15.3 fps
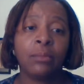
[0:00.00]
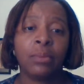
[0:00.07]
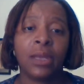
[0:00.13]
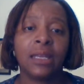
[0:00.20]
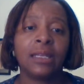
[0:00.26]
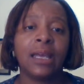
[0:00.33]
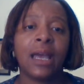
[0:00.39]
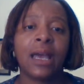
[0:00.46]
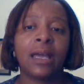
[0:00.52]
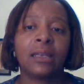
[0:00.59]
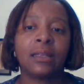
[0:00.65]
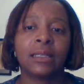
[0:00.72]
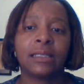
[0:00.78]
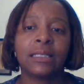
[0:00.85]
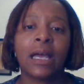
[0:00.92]
Being
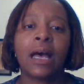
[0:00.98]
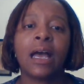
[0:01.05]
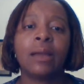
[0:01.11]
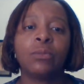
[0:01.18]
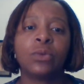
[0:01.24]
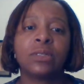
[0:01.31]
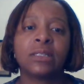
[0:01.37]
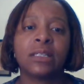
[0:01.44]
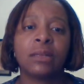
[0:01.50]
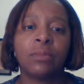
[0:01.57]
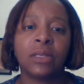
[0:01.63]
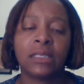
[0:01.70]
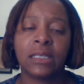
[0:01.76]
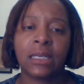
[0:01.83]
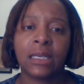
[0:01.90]
that the time was
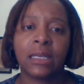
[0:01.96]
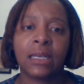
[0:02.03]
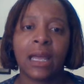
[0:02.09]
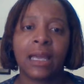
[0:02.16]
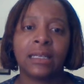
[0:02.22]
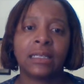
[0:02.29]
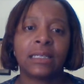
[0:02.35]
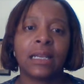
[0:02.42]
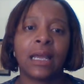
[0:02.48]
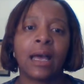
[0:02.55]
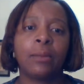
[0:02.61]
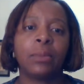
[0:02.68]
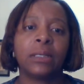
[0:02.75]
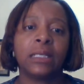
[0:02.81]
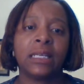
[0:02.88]
limited, I did
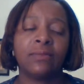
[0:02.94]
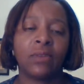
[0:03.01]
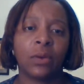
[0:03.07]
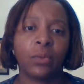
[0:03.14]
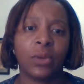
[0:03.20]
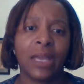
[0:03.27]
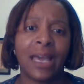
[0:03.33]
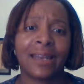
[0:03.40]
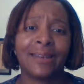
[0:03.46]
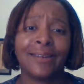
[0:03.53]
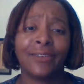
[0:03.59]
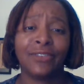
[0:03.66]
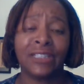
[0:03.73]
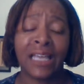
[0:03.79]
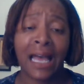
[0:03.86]
not believe that we had
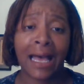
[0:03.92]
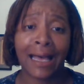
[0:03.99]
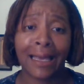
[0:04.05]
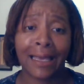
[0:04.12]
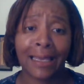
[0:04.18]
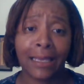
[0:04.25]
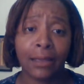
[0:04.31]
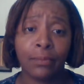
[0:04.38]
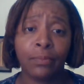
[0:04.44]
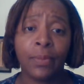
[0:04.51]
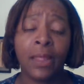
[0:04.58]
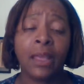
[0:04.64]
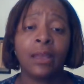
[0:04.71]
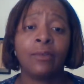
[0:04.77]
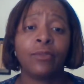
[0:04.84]
enough time
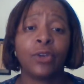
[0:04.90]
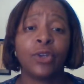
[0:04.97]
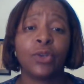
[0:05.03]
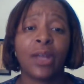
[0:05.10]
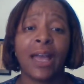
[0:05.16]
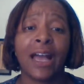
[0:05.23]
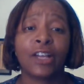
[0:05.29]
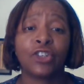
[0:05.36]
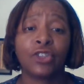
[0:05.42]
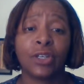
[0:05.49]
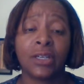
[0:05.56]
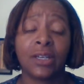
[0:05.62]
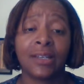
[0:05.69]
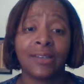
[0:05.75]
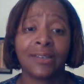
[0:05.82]
for you to
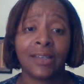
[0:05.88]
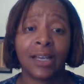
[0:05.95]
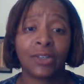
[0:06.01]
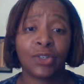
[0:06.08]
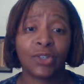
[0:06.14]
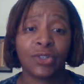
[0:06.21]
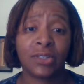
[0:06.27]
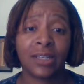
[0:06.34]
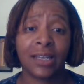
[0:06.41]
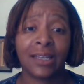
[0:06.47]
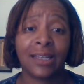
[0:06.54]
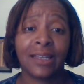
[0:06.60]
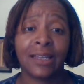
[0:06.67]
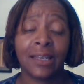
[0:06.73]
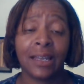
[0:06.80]
actually conduct your
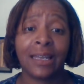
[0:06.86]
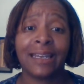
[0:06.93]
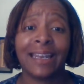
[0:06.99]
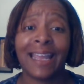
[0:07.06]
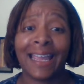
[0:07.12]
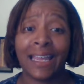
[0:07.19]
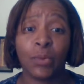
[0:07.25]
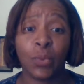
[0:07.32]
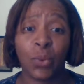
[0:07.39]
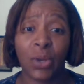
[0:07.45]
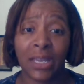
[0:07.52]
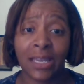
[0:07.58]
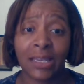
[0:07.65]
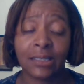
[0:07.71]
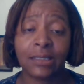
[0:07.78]
study in 8
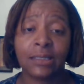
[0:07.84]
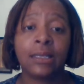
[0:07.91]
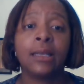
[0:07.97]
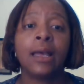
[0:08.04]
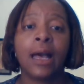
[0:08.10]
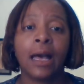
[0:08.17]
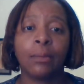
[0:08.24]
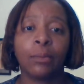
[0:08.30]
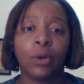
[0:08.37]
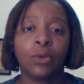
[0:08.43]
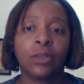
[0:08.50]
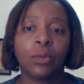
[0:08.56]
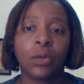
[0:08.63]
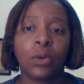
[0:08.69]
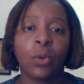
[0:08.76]
weeks. I'm
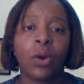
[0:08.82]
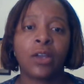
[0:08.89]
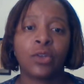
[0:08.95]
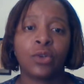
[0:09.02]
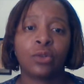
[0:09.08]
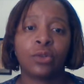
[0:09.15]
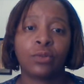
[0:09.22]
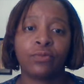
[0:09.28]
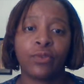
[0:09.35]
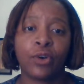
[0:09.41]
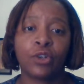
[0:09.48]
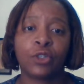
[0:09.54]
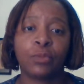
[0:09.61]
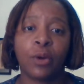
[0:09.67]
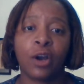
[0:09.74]
only requiring you to do the
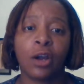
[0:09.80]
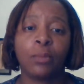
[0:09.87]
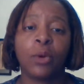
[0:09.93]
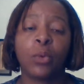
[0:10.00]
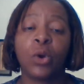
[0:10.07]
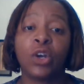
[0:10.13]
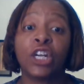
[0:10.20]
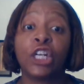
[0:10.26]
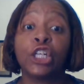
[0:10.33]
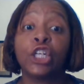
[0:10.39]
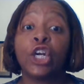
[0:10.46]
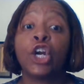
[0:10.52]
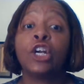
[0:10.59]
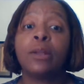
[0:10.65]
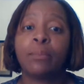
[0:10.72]
first part, but we're going to
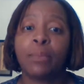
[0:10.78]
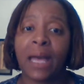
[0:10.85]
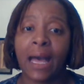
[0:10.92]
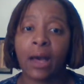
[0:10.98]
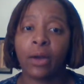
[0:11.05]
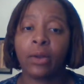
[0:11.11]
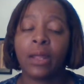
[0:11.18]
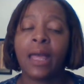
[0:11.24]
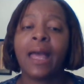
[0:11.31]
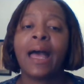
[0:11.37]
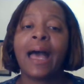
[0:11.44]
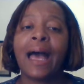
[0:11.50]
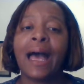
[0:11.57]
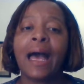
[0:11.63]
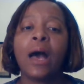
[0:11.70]
learn about
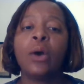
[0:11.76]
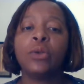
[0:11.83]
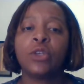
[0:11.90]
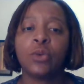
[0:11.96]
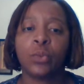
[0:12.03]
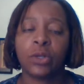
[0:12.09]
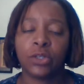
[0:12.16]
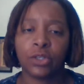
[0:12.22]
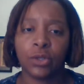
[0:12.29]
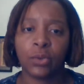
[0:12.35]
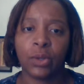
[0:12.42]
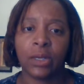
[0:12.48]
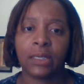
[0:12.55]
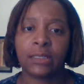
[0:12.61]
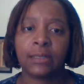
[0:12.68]
how you would do
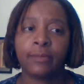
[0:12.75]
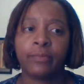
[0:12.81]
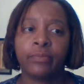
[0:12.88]
it.